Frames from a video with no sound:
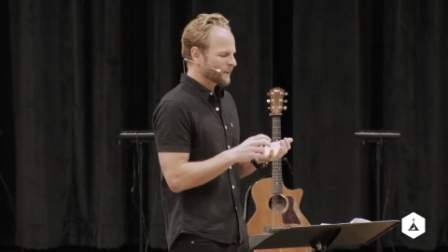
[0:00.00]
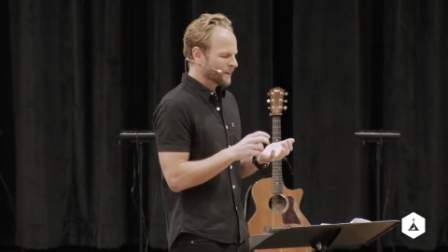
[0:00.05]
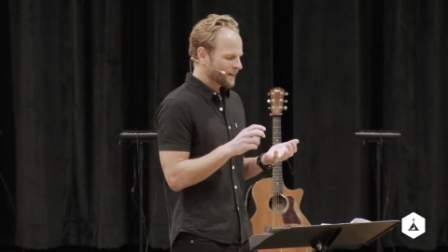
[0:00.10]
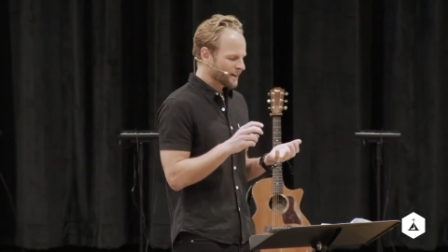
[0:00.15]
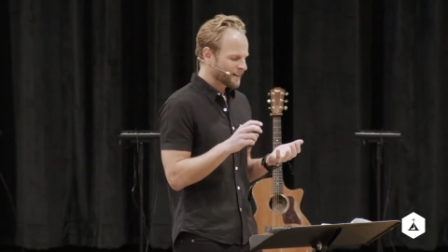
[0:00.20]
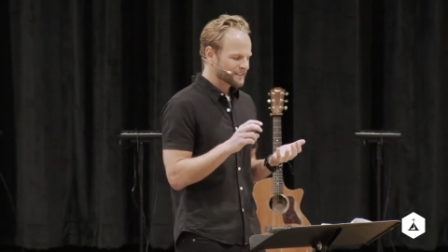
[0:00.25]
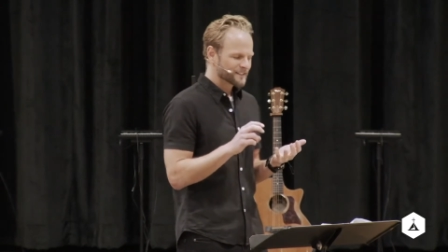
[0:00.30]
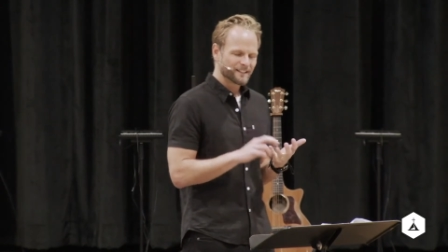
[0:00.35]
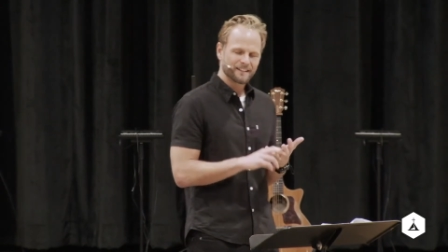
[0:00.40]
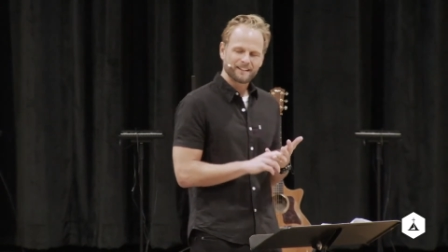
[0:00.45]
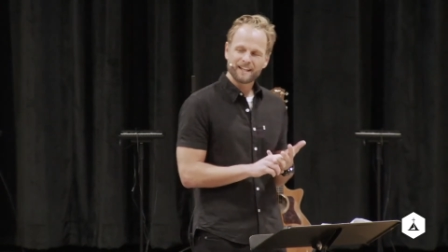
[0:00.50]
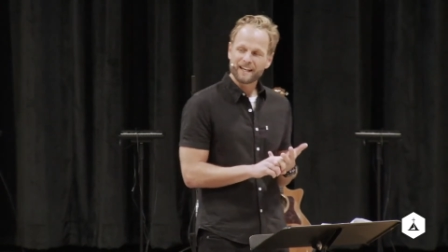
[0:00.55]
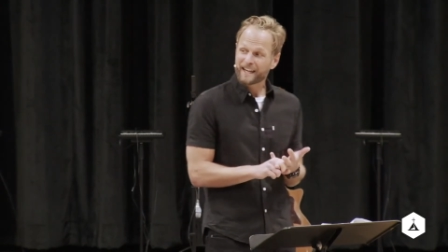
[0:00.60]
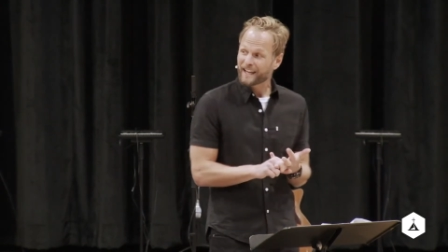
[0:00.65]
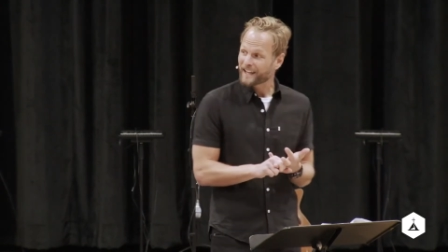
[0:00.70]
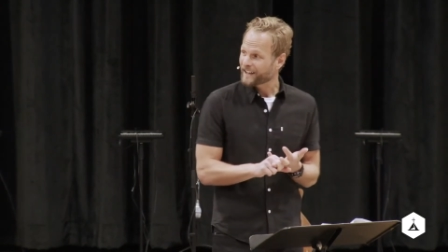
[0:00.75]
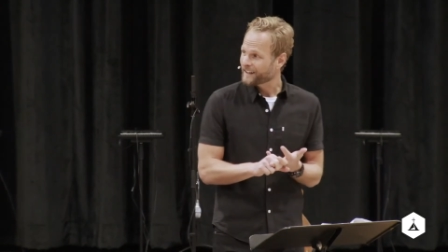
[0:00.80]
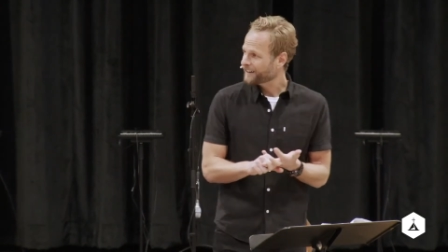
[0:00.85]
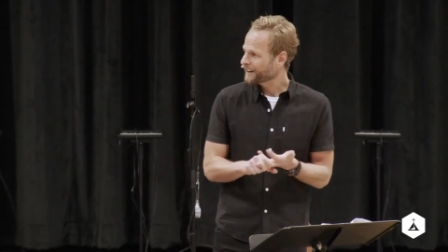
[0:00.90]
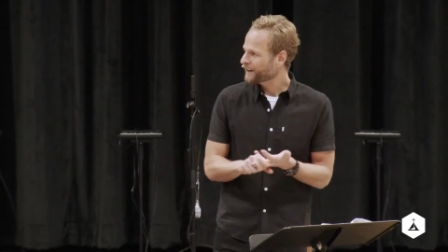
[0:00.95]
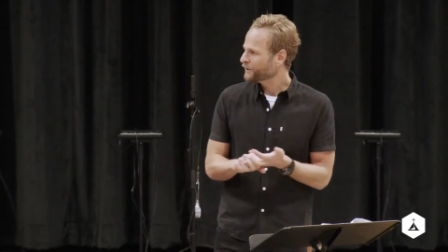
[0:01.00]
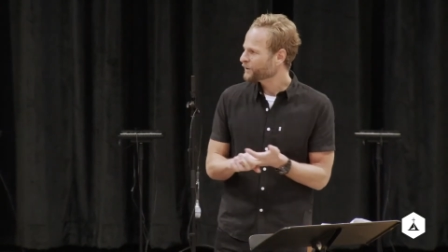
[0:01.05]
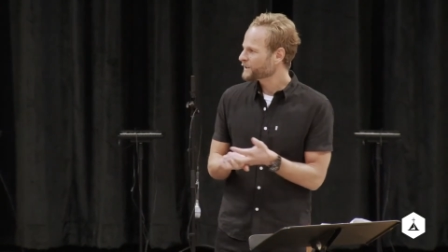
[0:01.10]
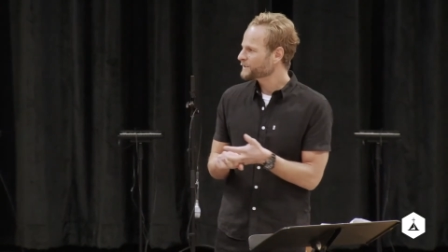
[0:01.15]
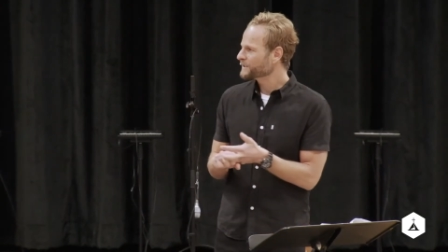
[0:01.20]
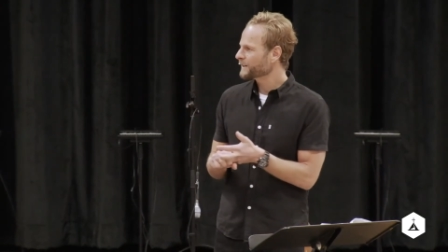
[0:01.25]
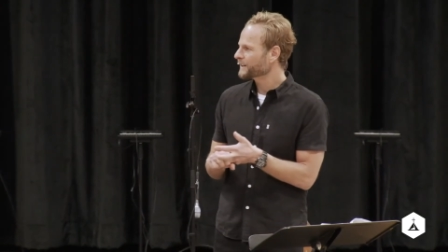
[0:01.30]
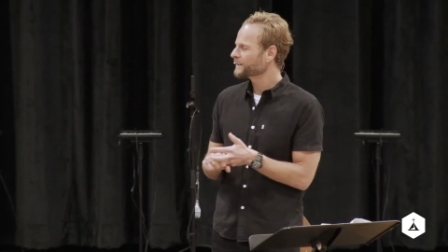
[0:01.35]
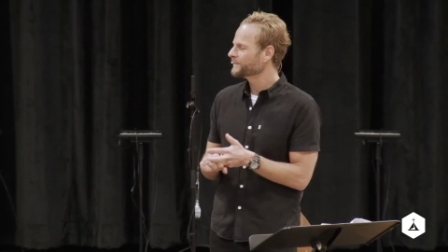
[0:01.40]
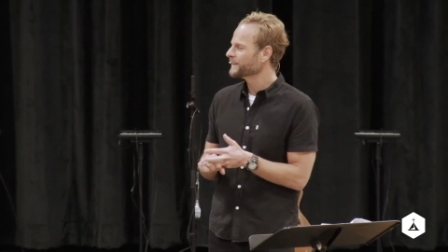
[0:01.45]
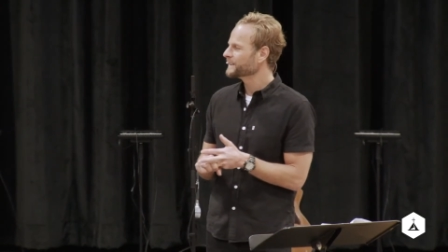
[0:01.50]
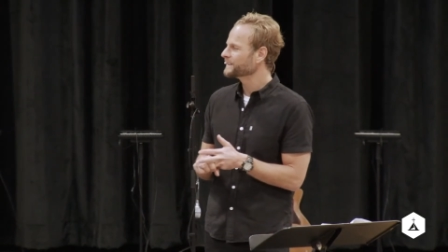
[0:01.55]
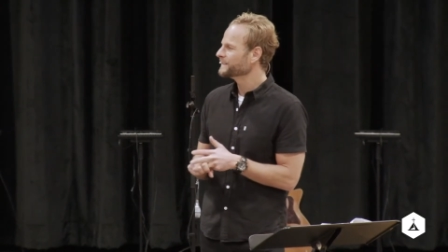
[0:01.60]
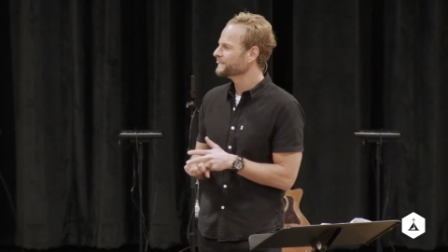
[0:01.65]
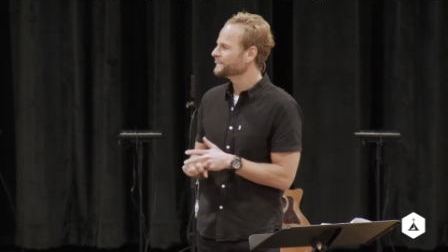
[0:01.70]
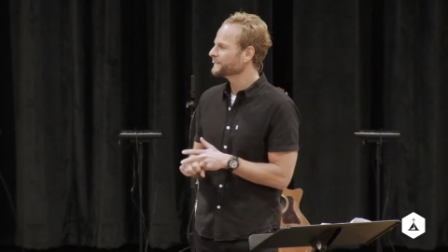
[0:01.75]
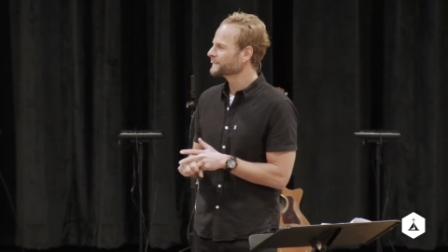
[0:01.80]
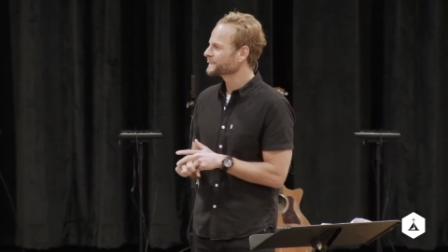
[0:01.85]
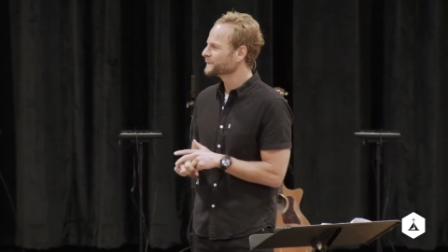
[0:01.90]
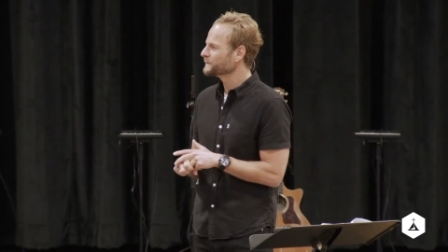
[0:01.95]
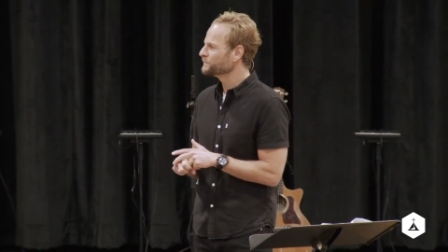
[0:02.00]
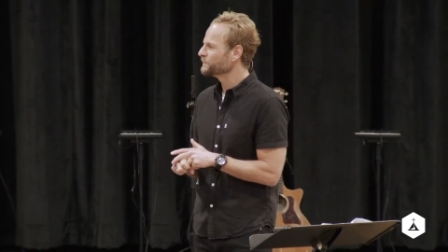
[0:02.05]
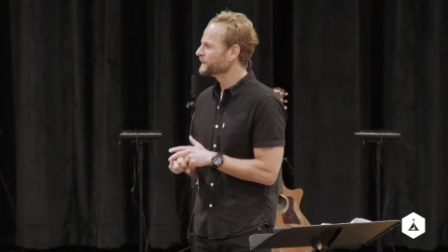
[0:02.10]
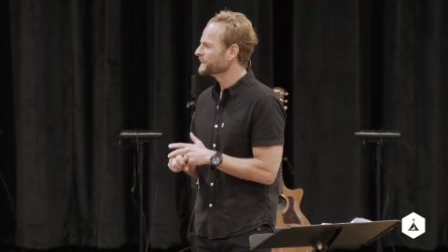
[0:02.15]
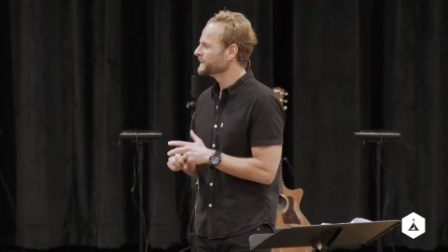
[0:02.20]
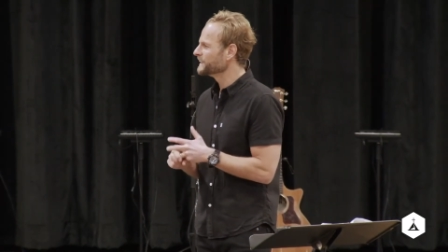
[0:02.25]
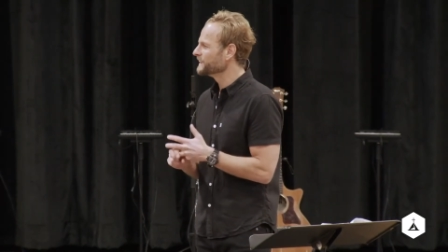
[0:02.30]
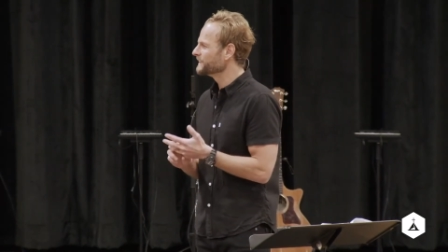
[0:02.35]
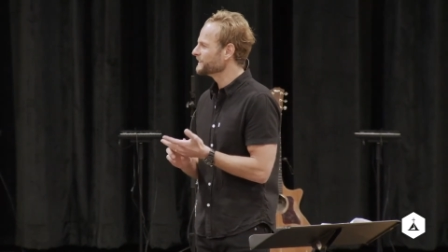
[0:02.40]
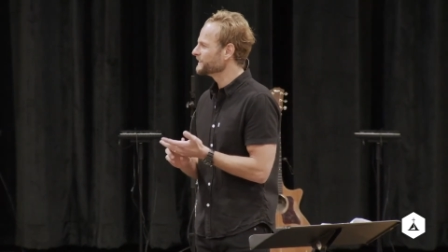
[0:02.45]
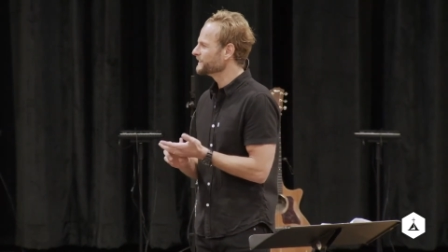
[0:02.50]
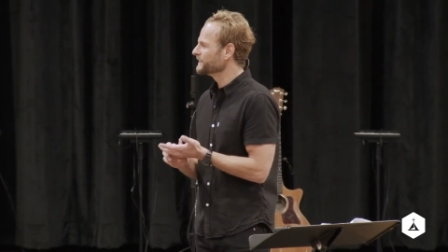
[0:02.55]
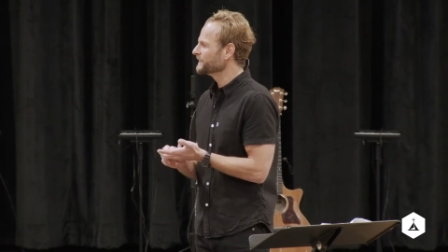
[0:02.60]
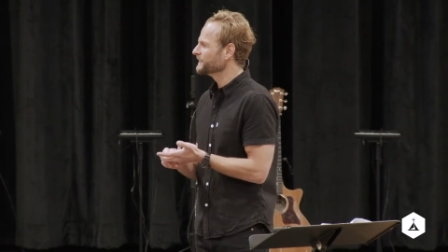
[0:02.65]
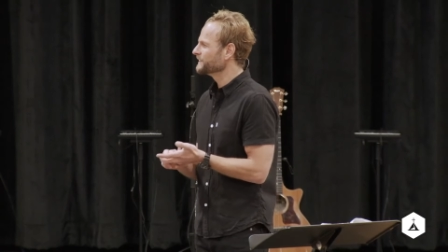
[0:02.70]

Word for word: Uh, today I want to talk about the discipline